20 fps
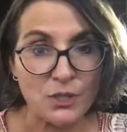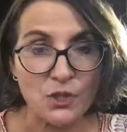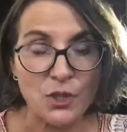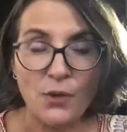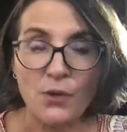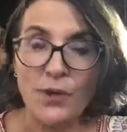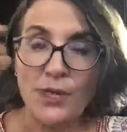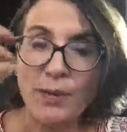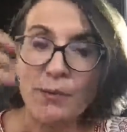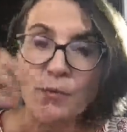
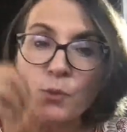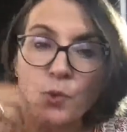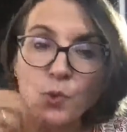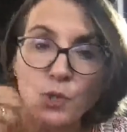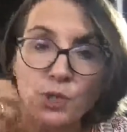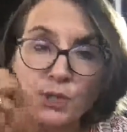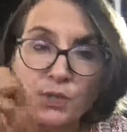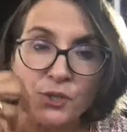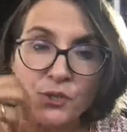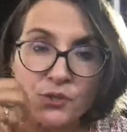So they're more
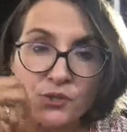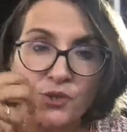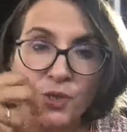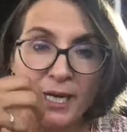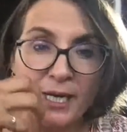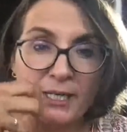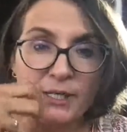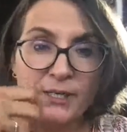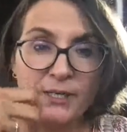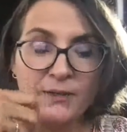
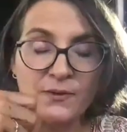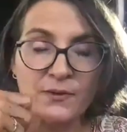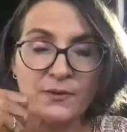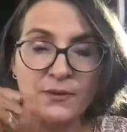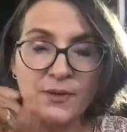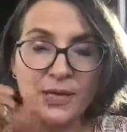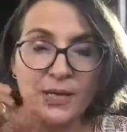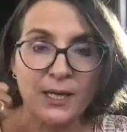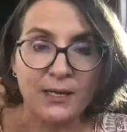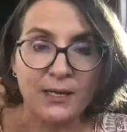constructive,
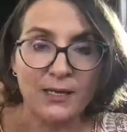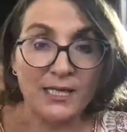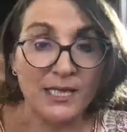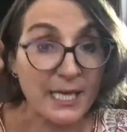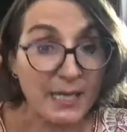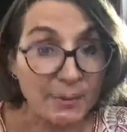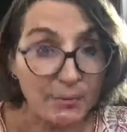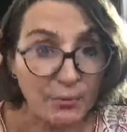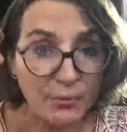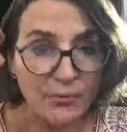
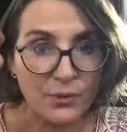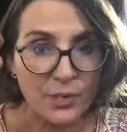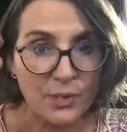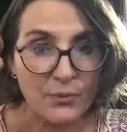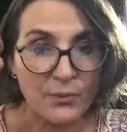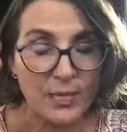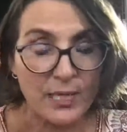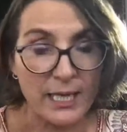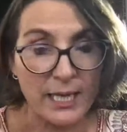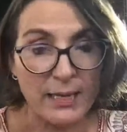
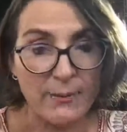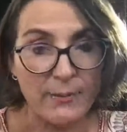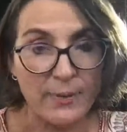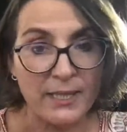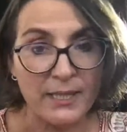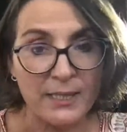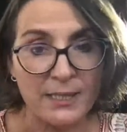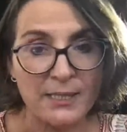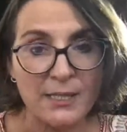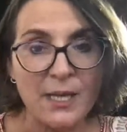temporary
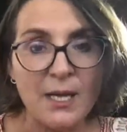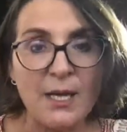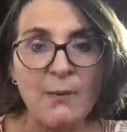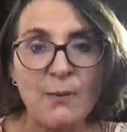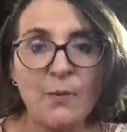happiness.